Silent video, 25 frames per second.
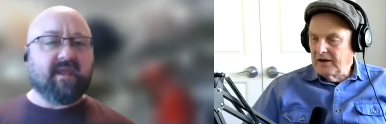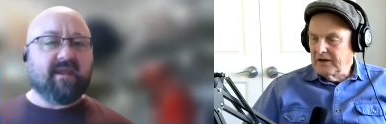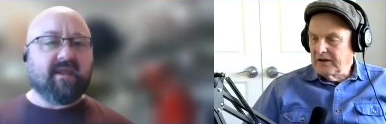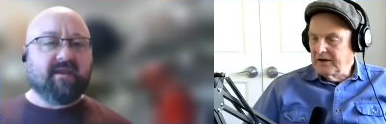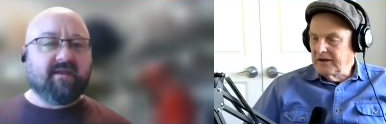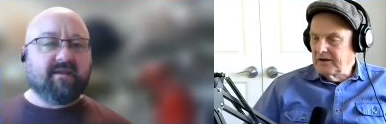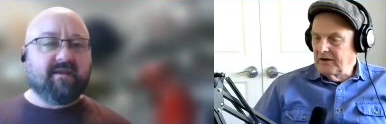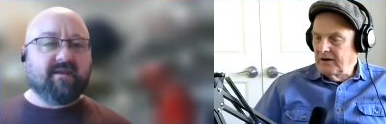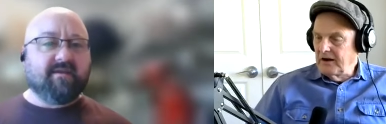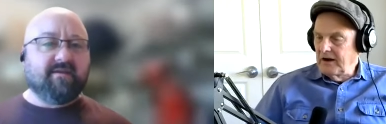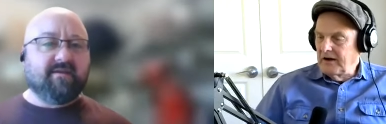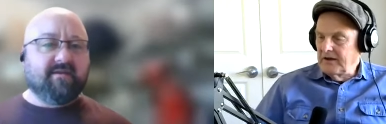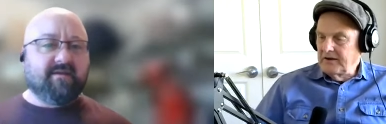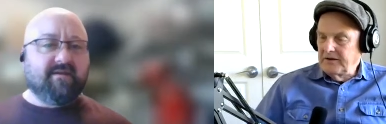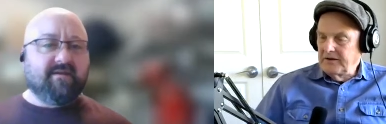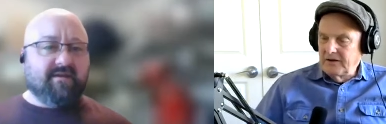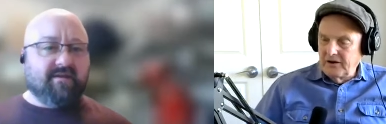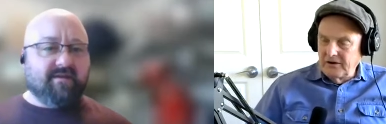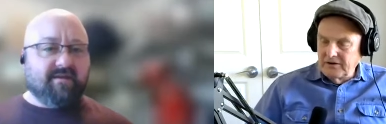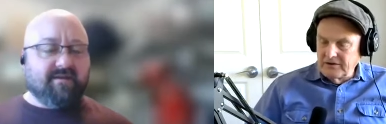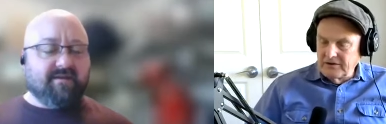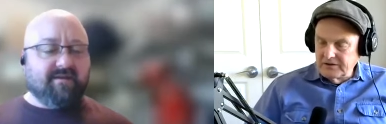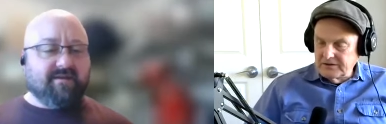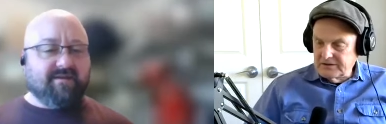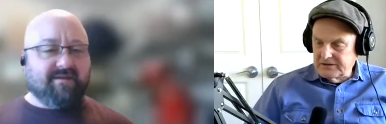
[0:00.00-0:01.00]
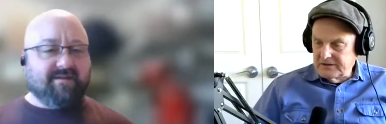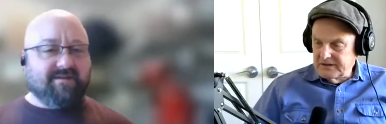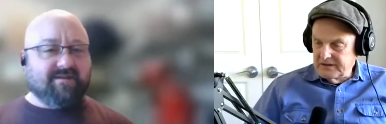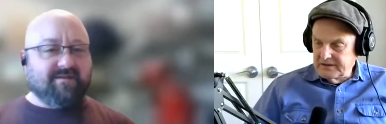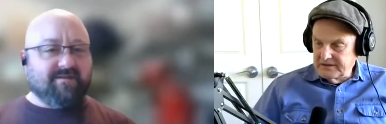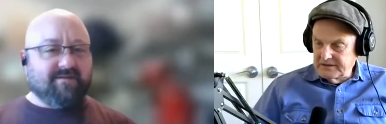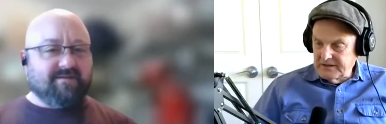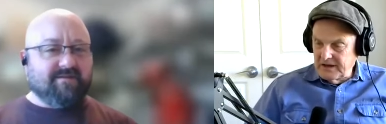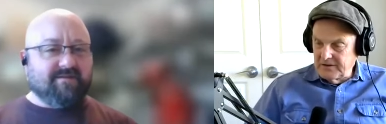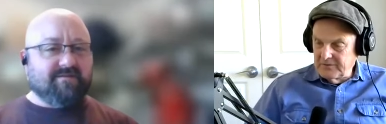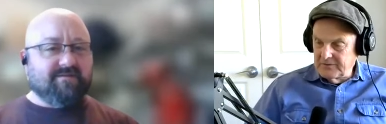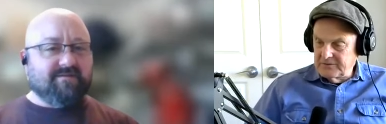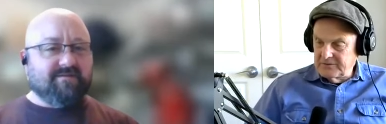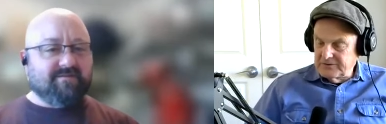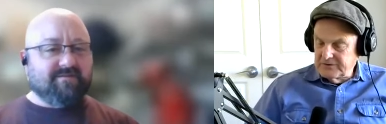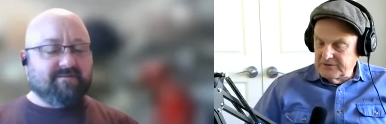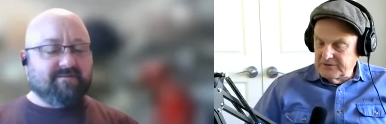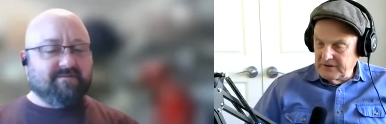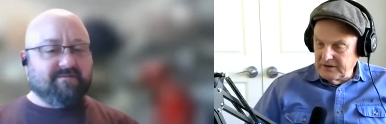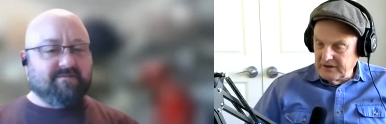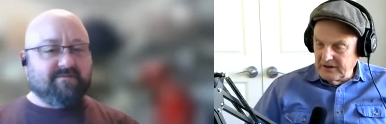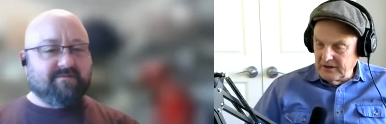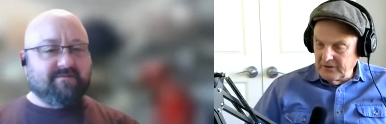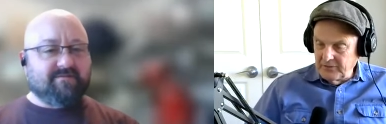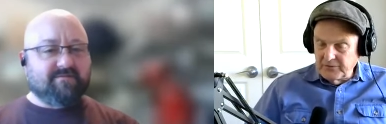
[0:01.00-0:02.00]
Speaker 1: You know, I noticed as I was
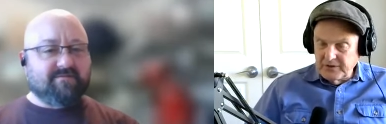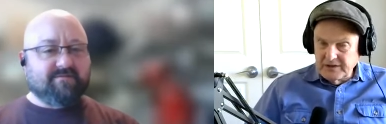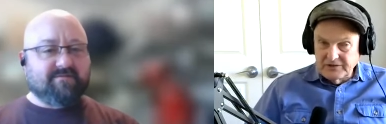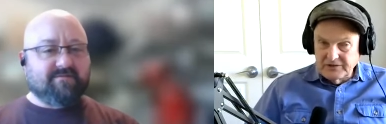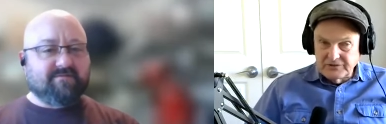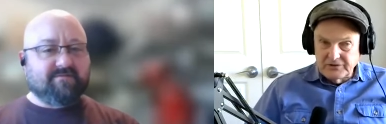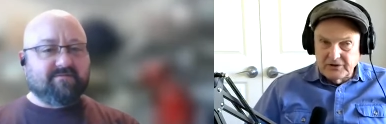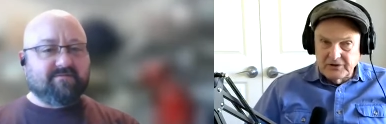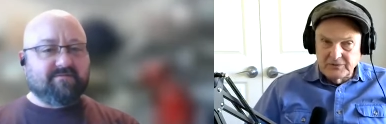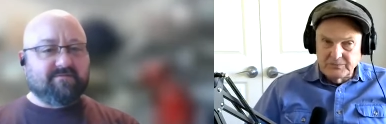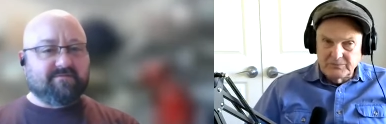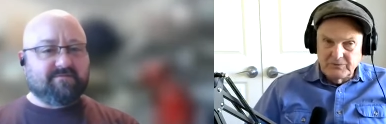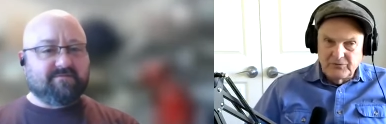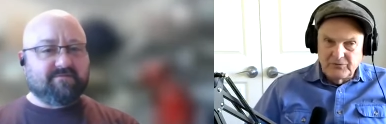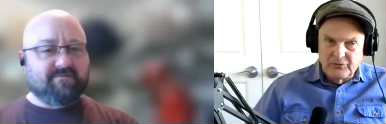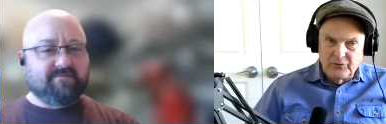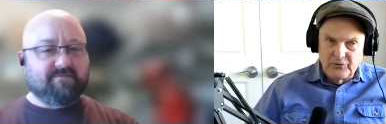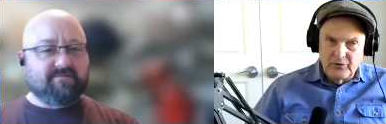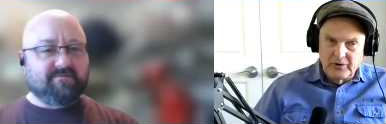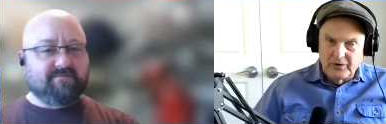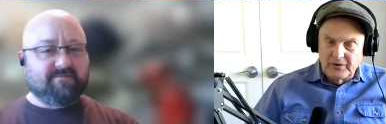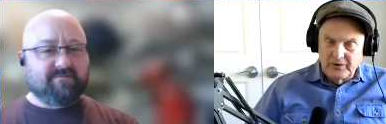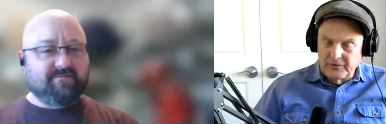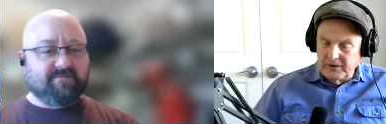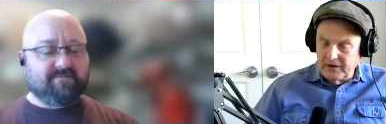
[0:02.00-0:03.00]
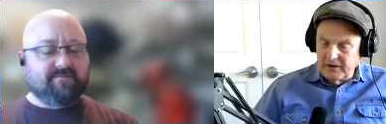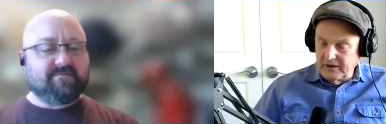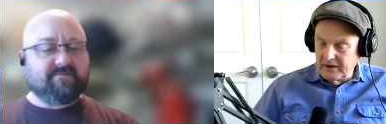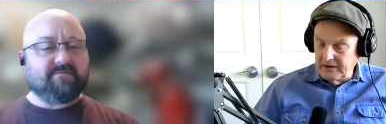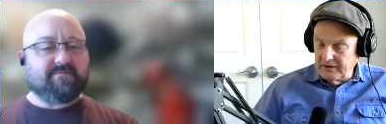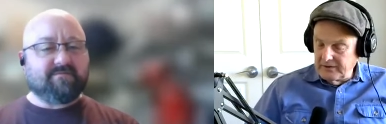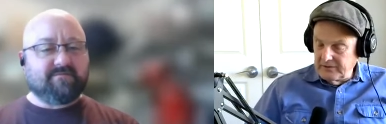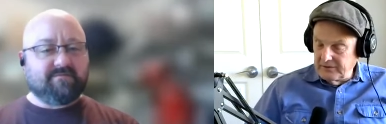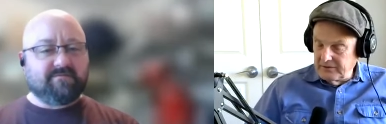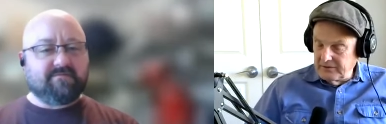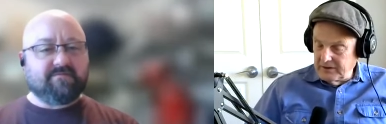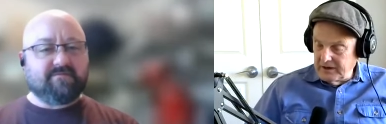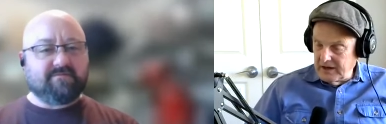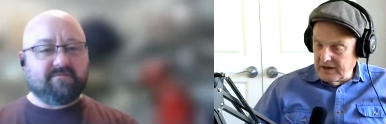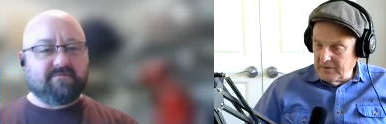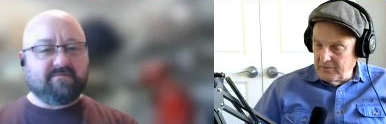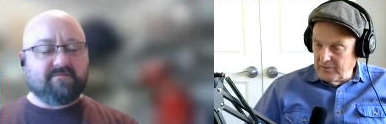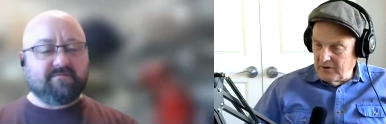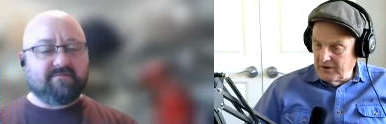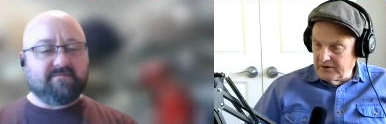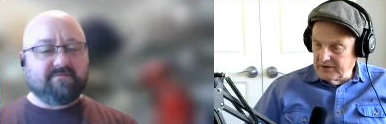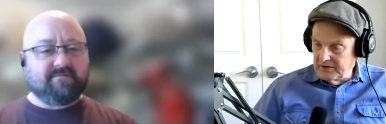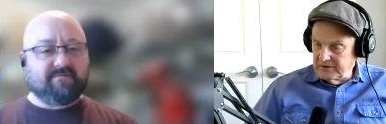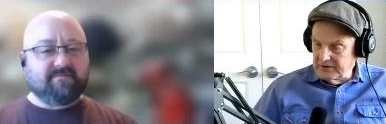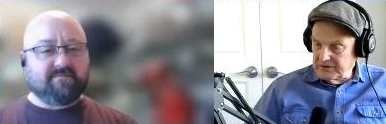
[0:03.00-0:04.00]
doing a little research before uh, you came
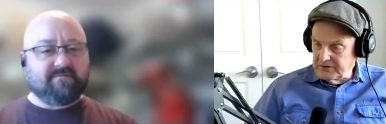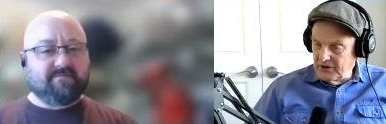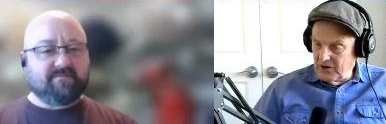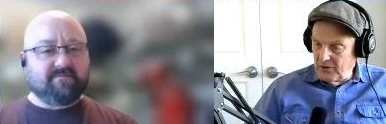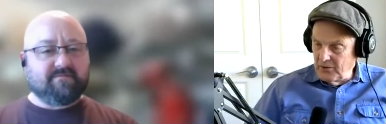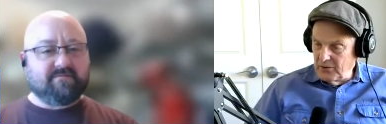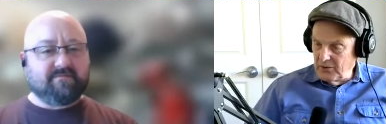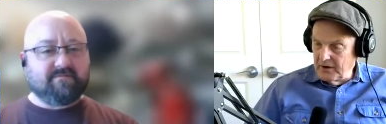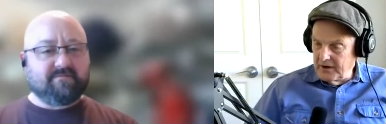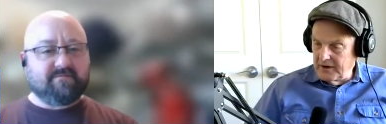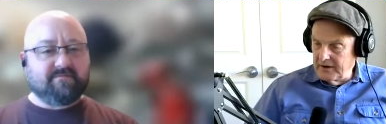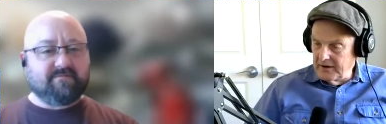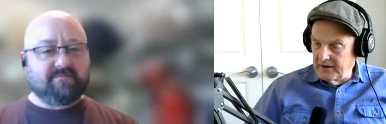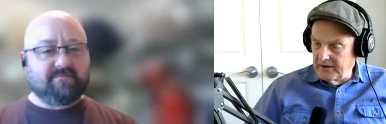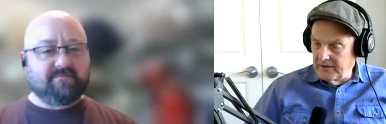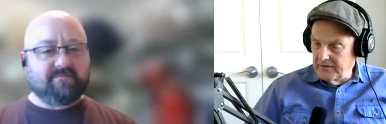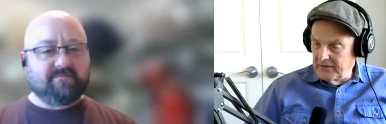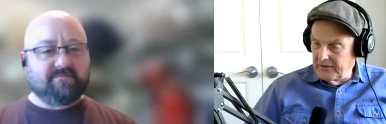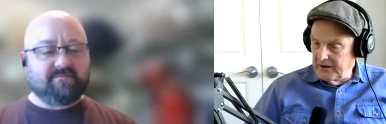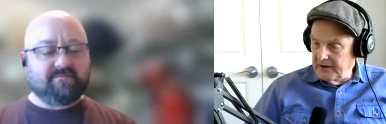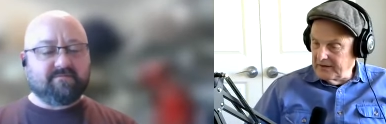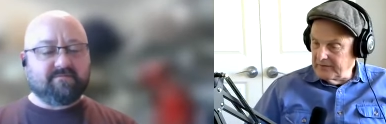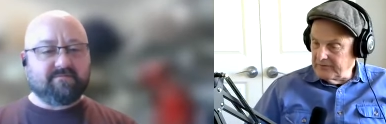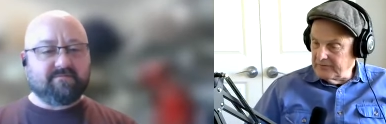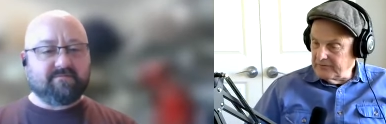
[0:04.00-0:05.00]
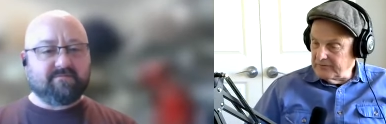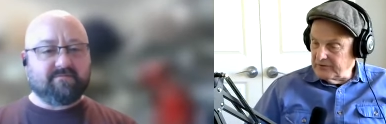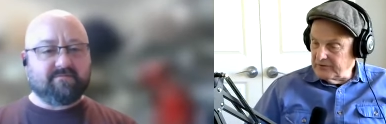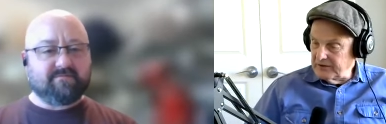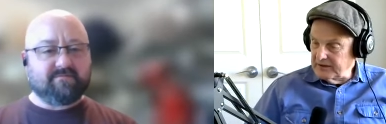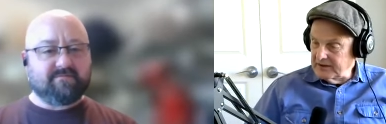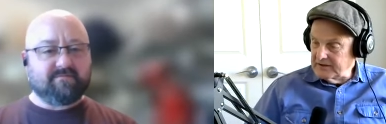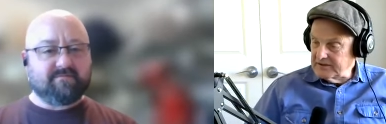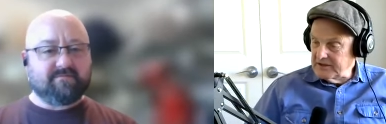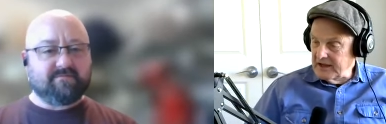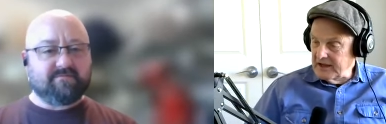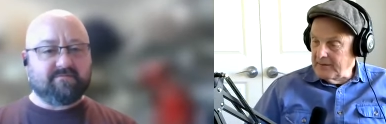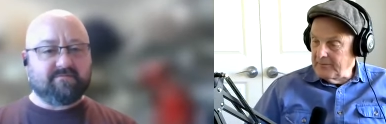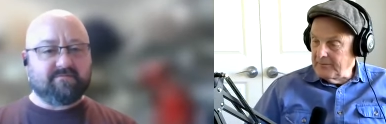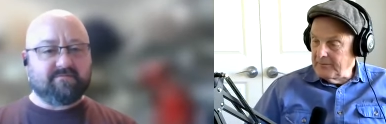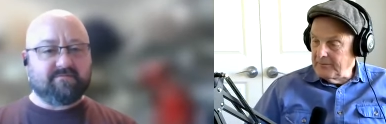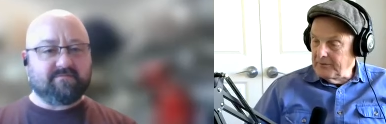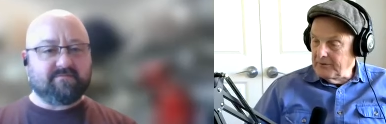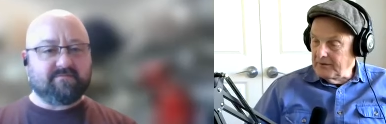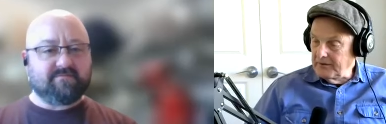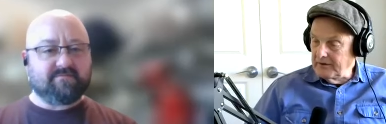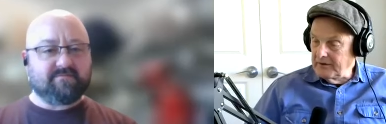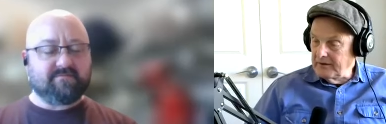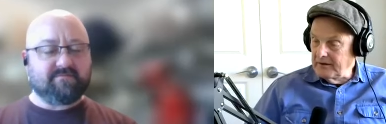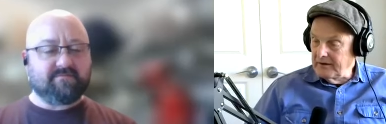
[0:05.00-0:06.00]
on the show here that, for
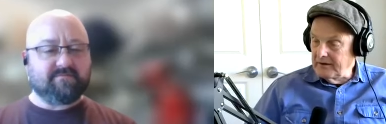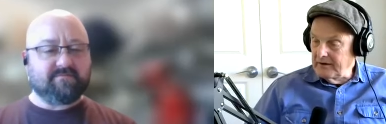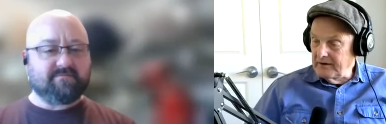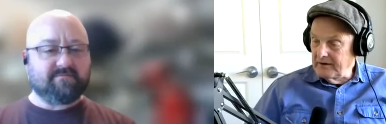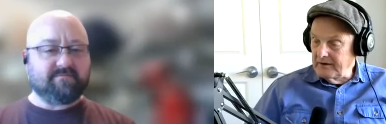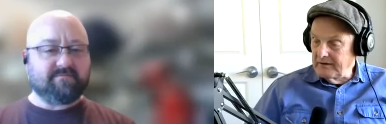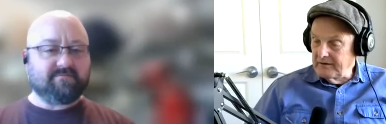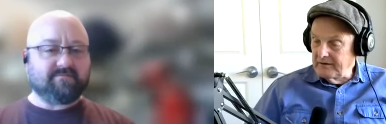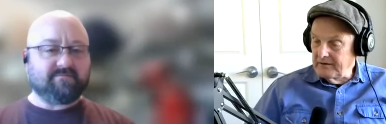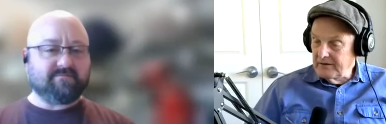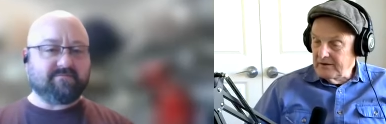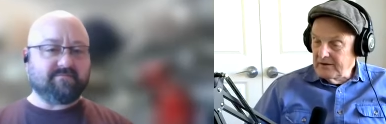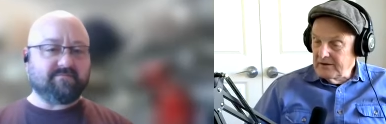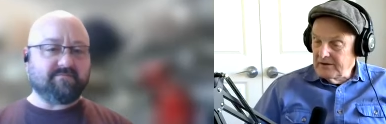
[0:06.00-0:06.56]
example, uh,